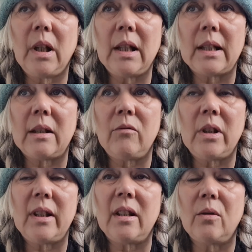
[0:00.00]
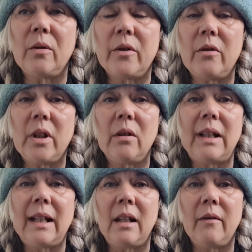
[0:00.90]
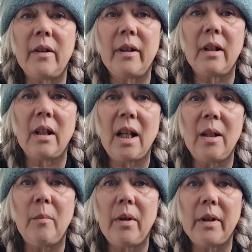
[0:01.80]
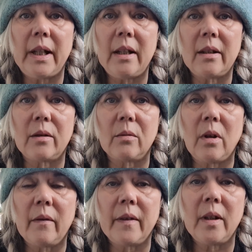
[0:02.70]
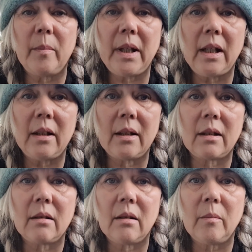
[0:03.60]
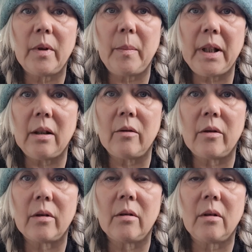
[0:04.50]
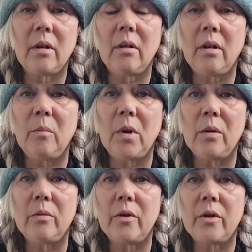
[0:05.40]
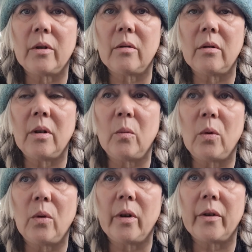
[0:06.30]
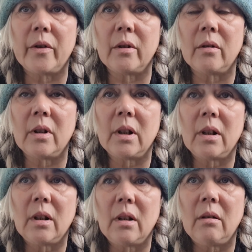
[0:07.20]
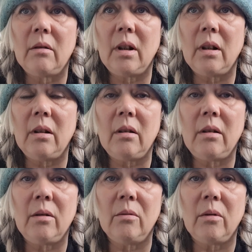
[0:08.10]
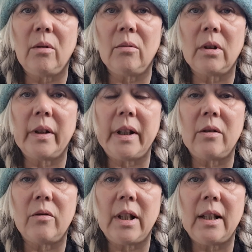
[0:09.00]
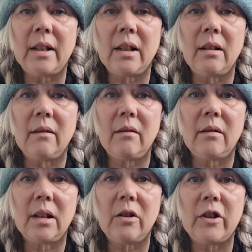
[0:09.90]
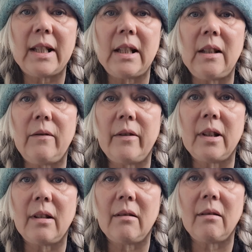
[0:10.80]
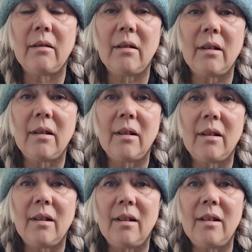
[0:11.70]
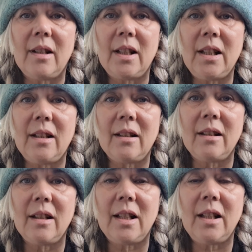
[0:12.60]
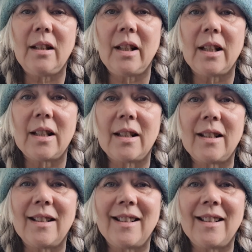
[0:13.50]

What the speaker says: is really to concentrate on getting everything in place, so having the beds prepared and mulched and watered and you know, all cleared, ready to receive the seeds and the seedlings.